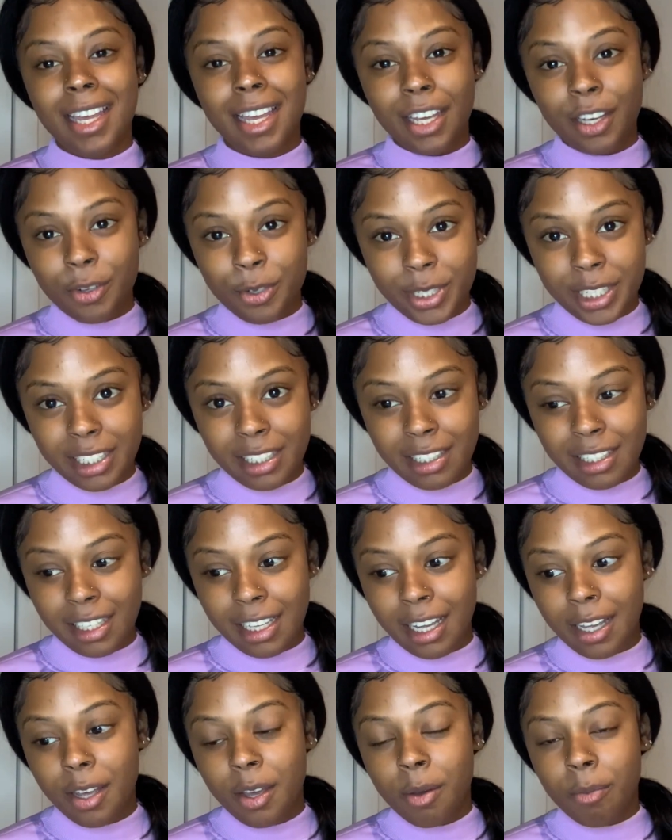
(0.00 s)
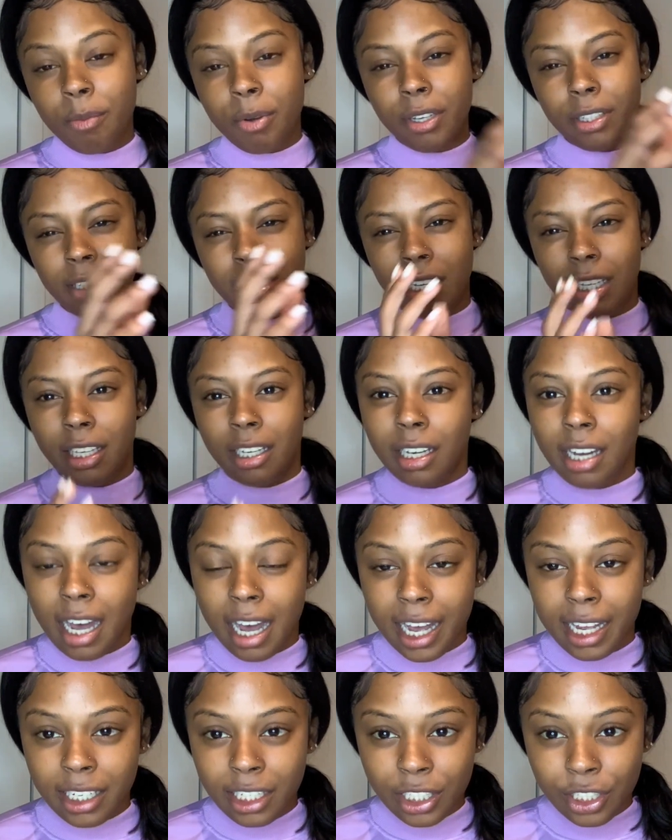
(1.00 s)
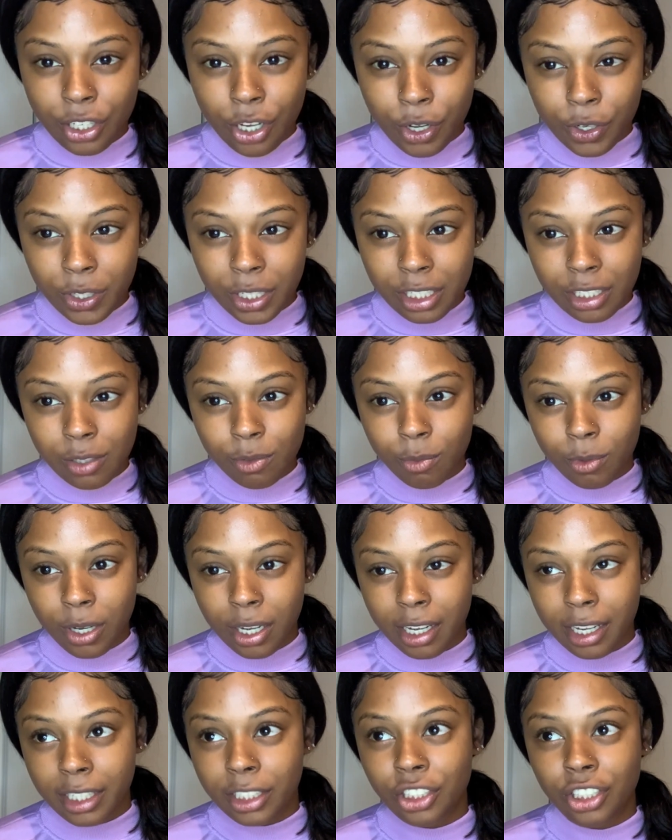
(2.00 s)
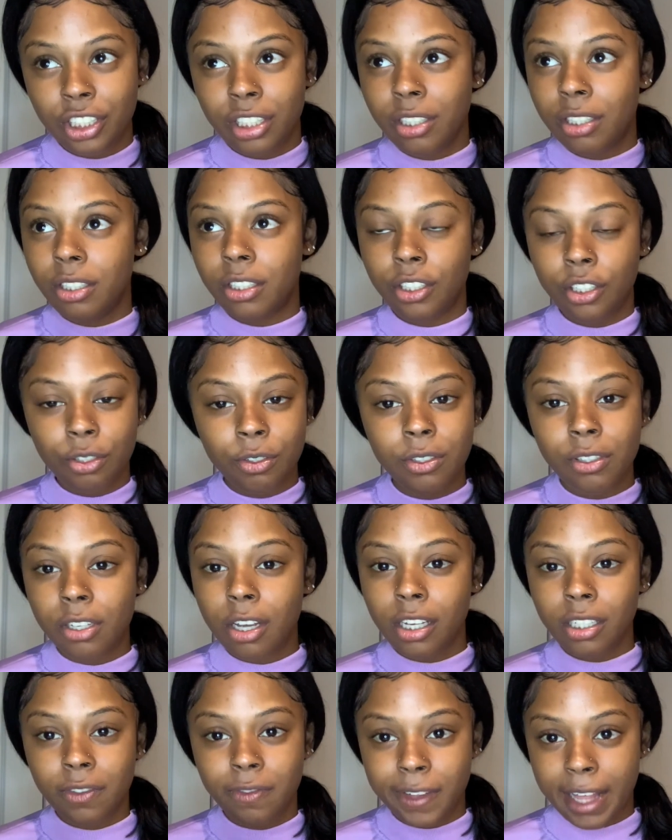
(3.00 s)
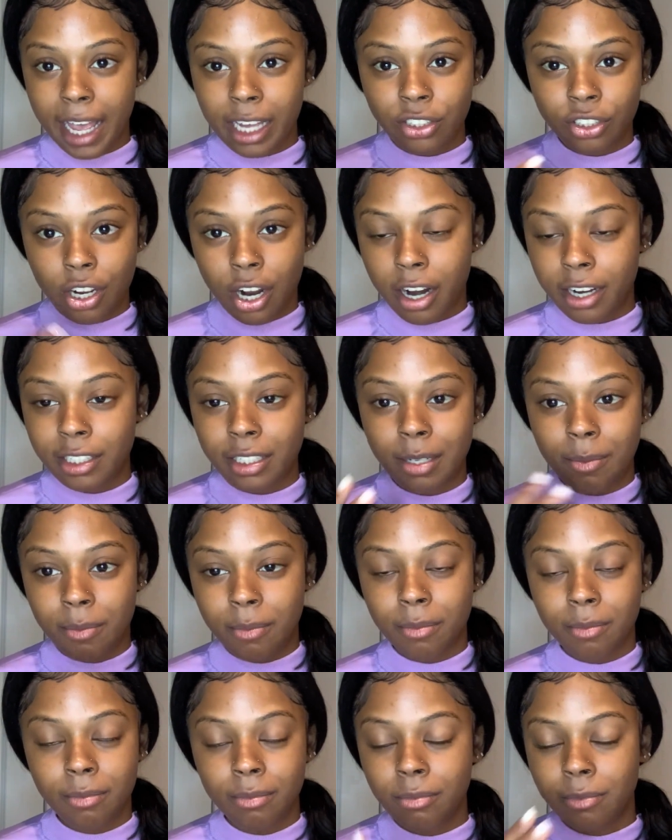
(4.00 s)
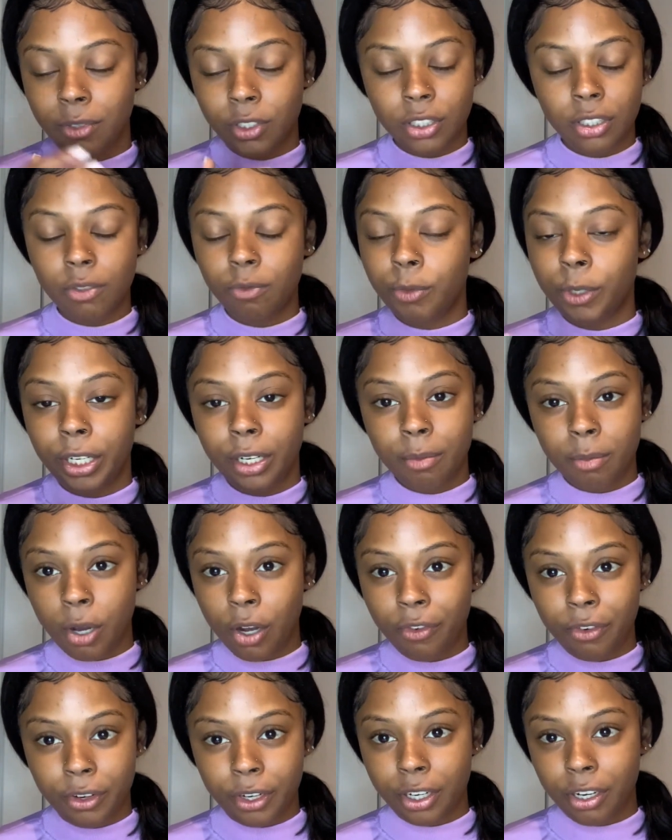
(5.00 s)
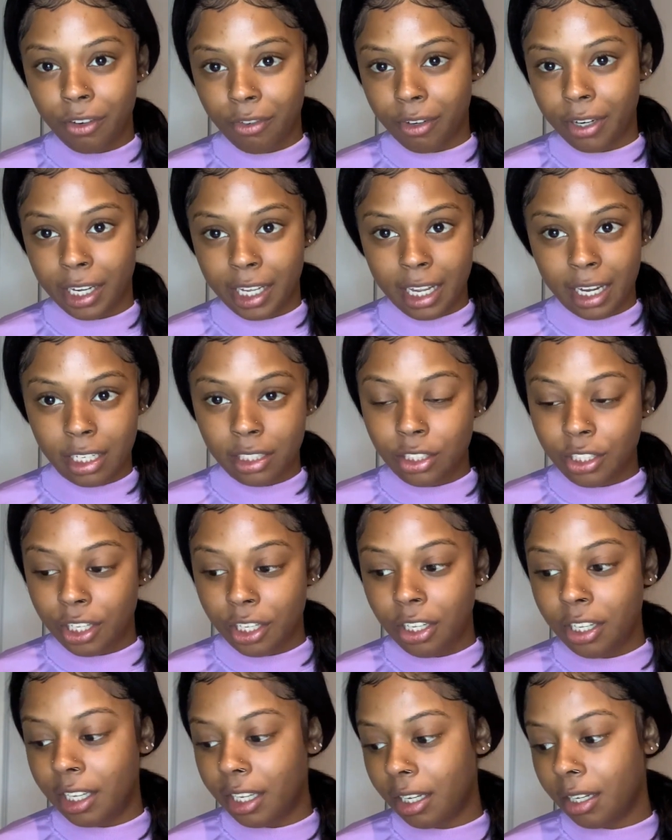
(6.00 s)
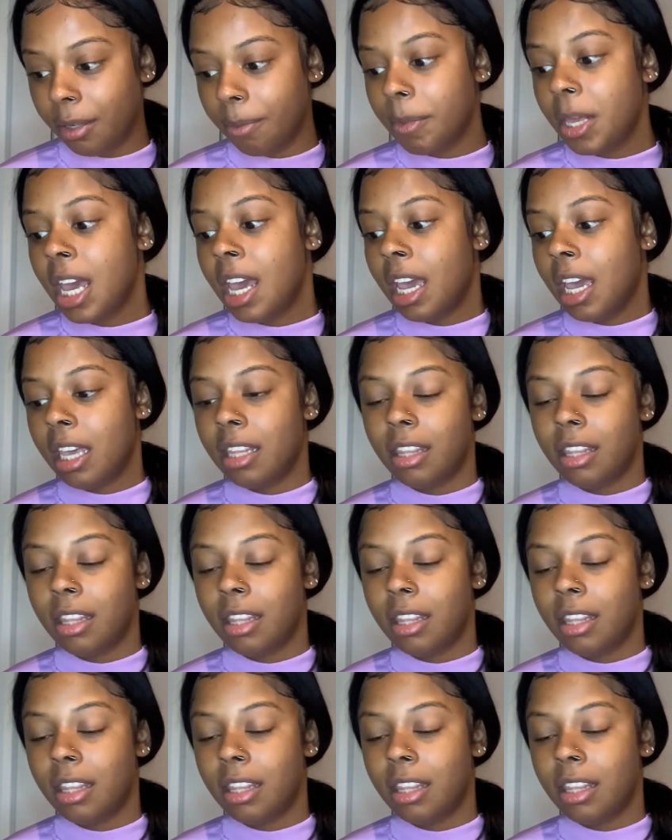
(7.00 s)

Quizlet, put the you kinda know this one, just use those flashcards and read them over and over again until you get them, and